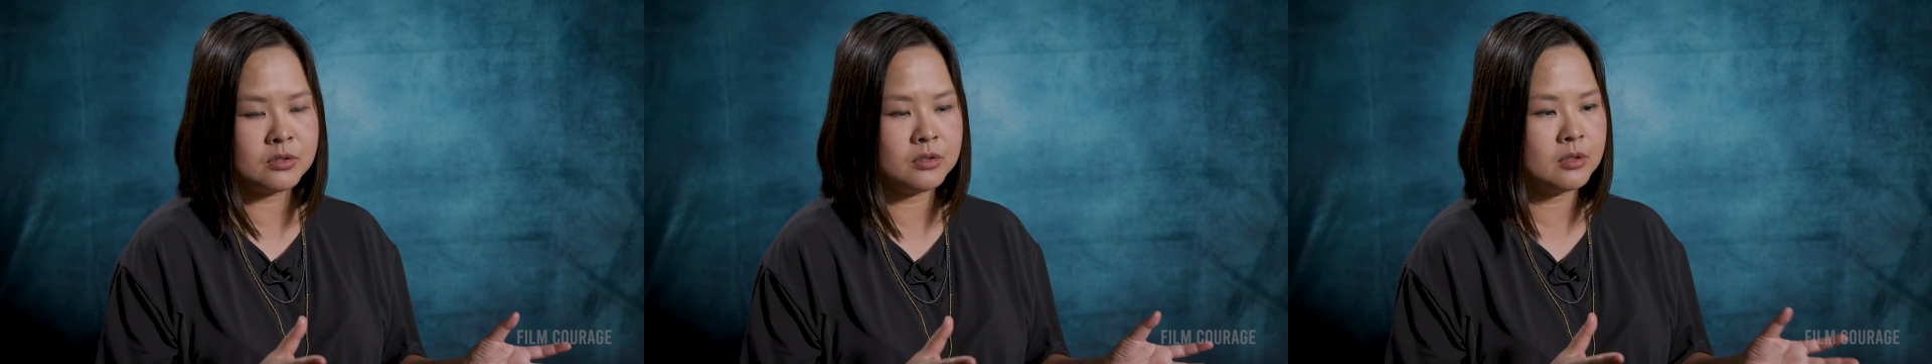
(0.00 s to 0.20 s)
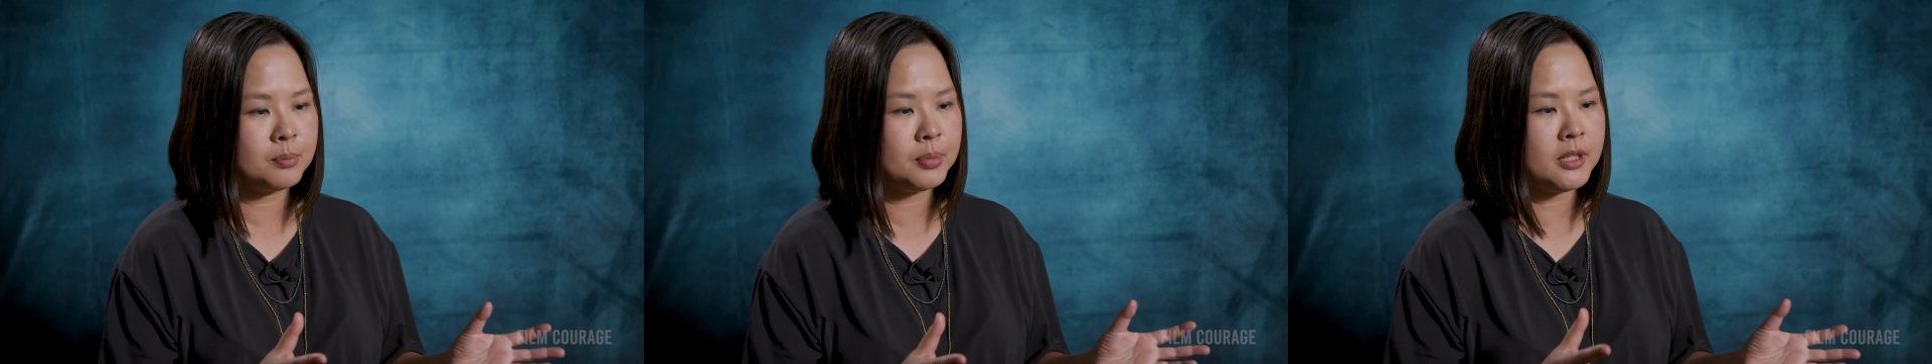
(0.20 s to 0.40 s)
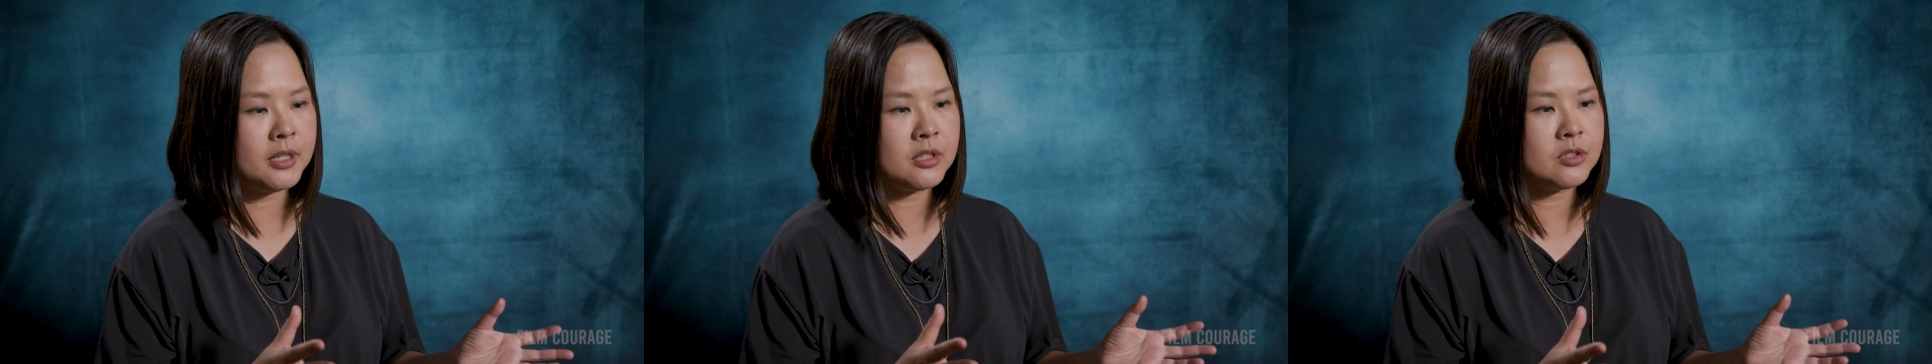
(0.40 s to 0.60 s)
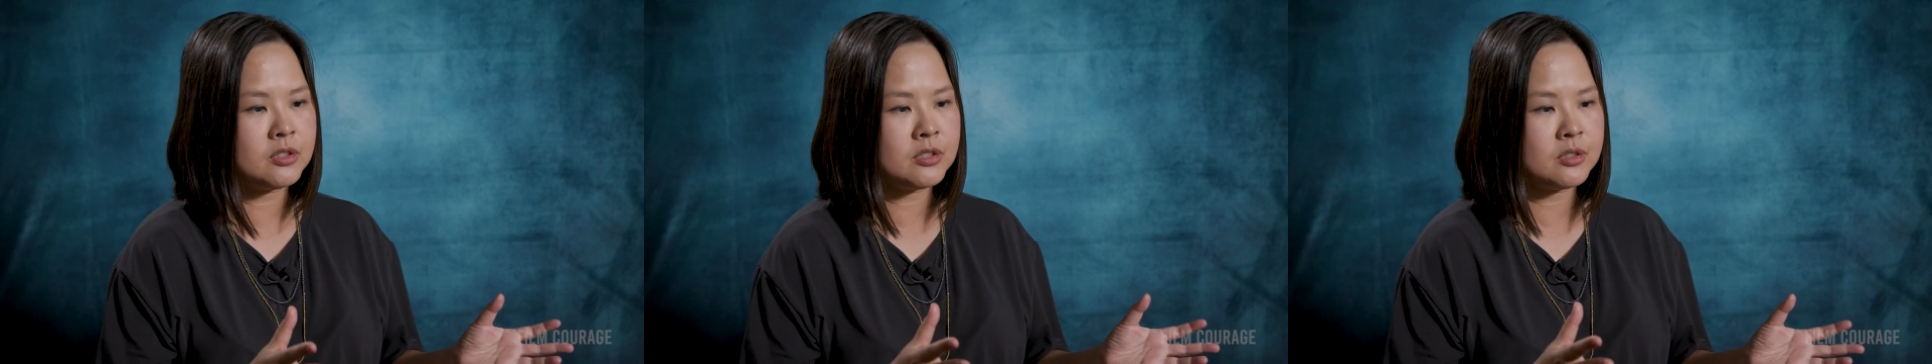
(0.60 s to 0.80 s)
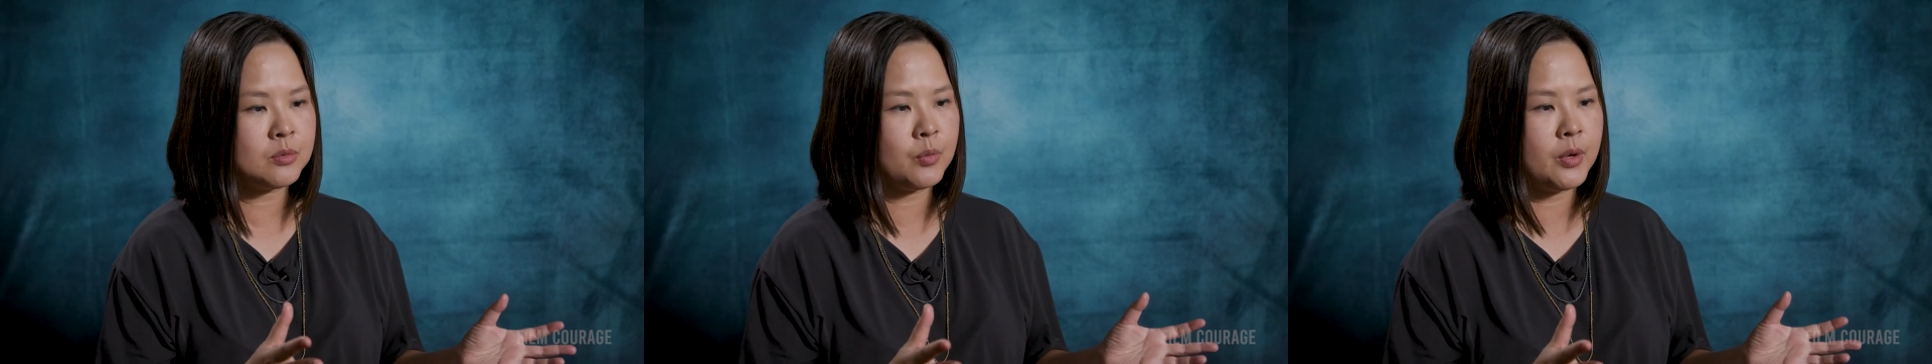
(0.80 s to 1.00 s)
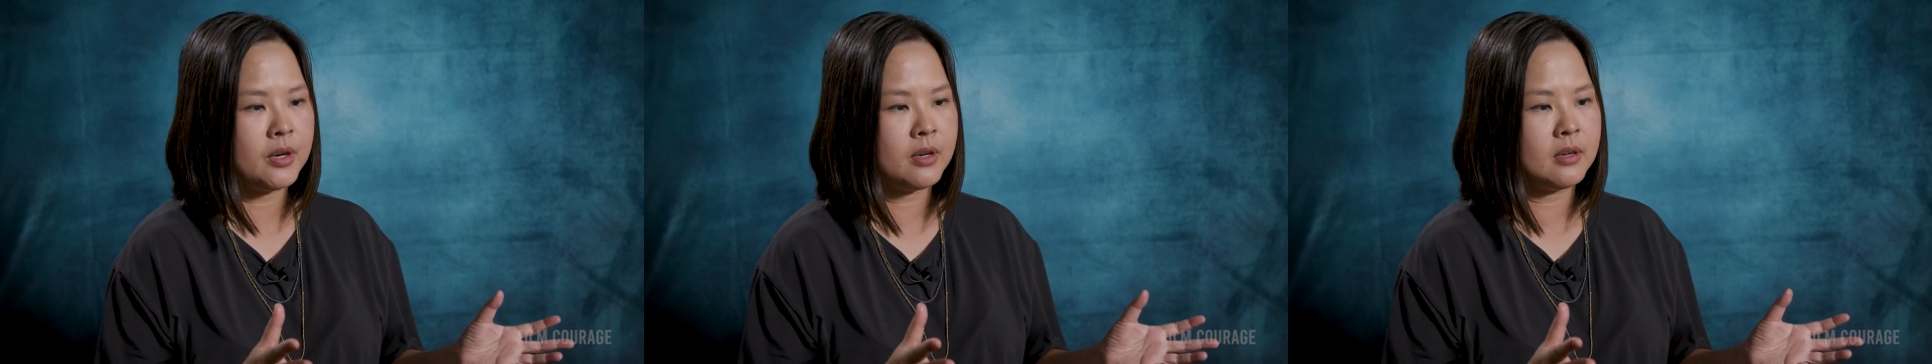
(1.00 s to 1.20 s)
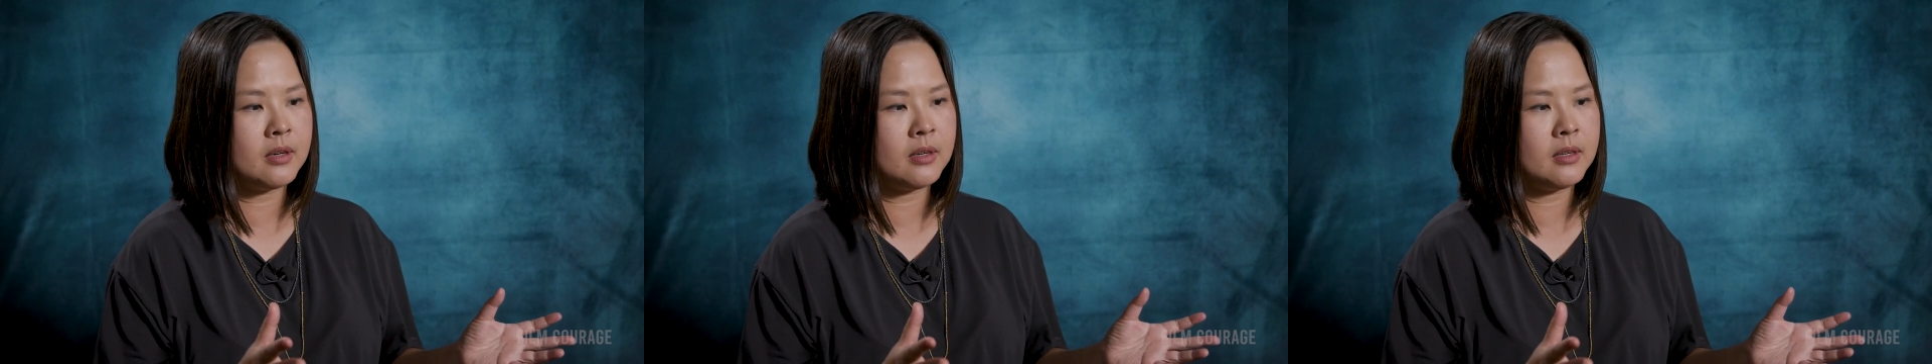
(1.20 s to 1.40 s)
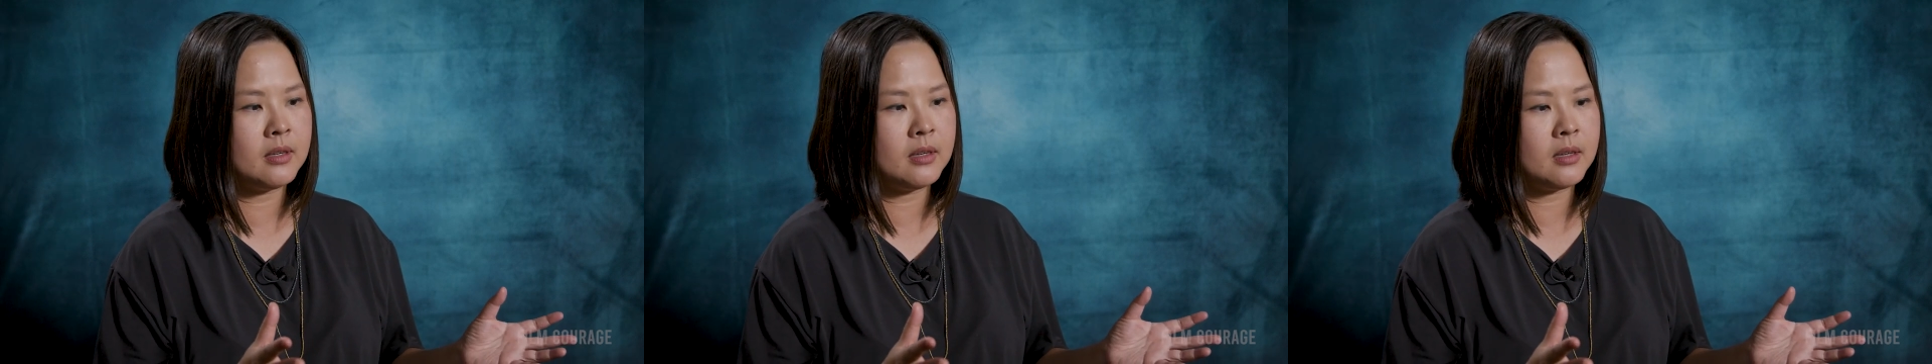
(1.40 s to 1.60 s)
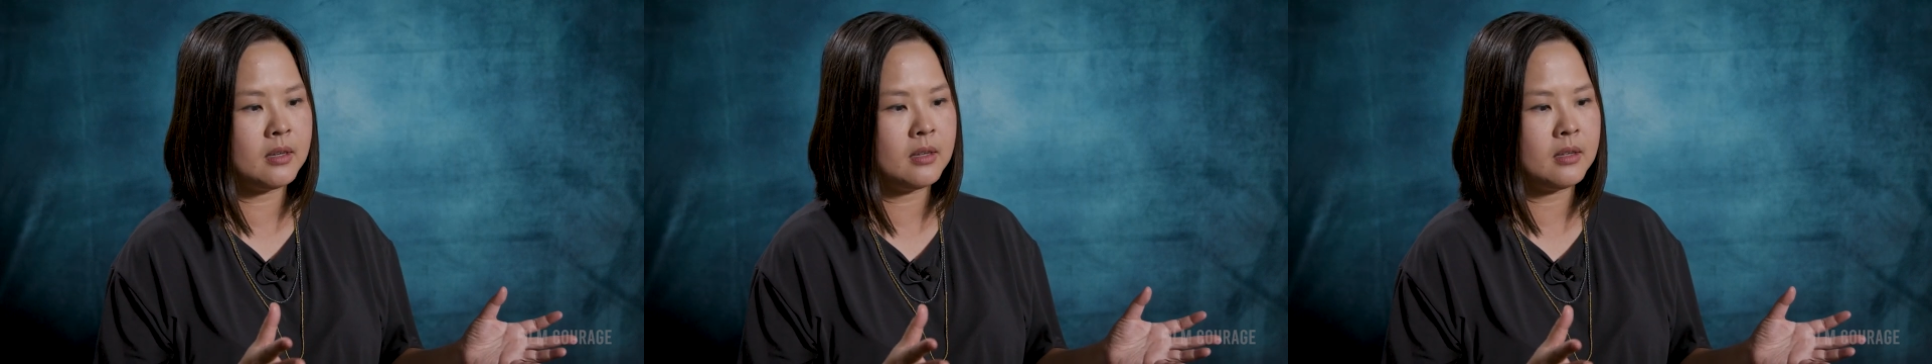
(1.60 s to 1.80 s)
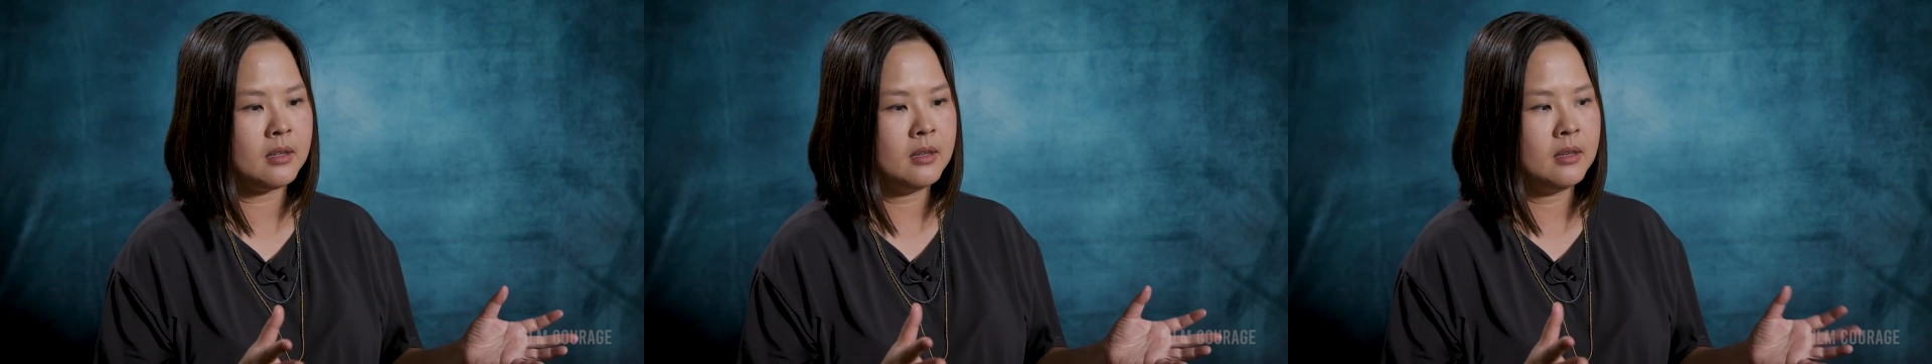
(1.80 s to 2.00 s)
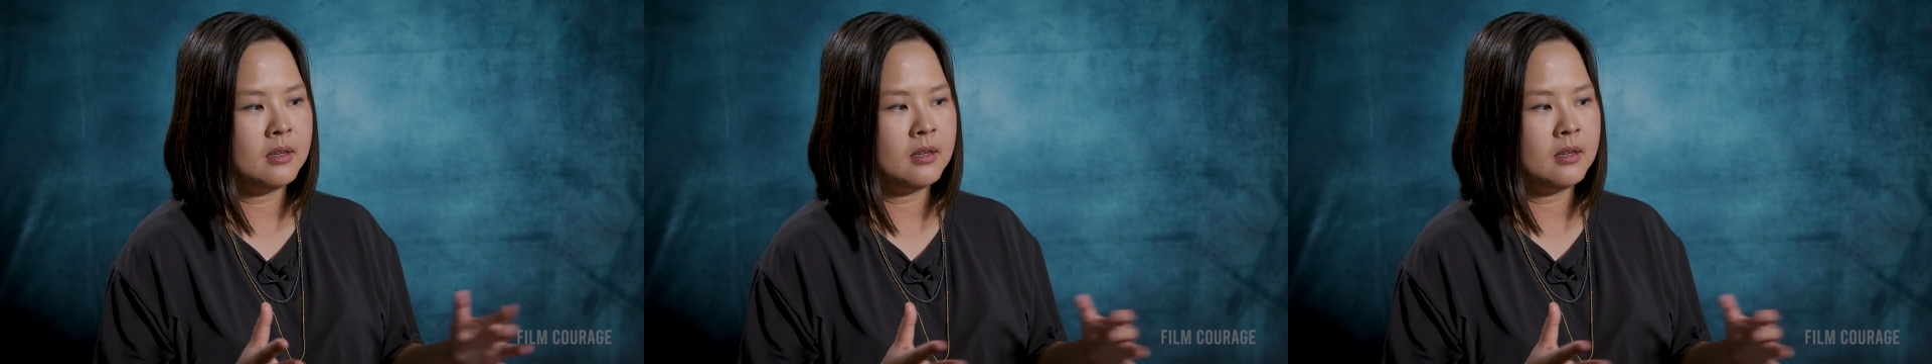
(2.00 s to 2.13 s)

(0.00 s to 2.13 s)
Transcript: to the place where uh,